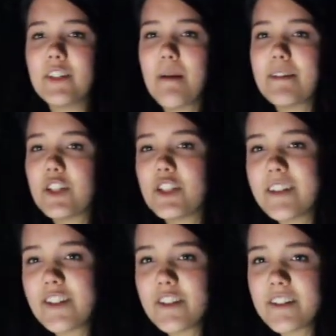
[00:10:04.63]
I mean,
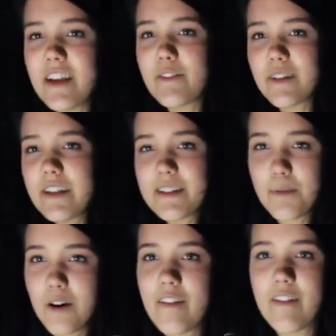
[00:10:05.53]
she's just like really
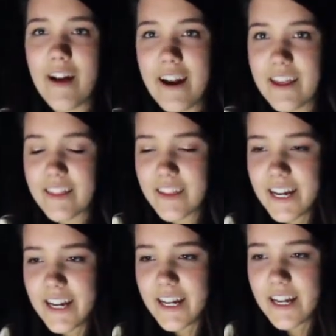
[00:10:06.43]
supportive of
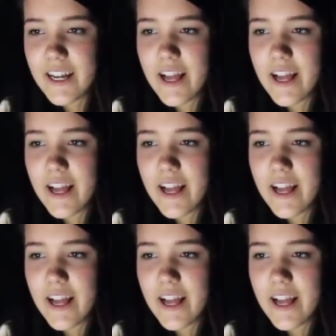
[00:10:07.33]
anything.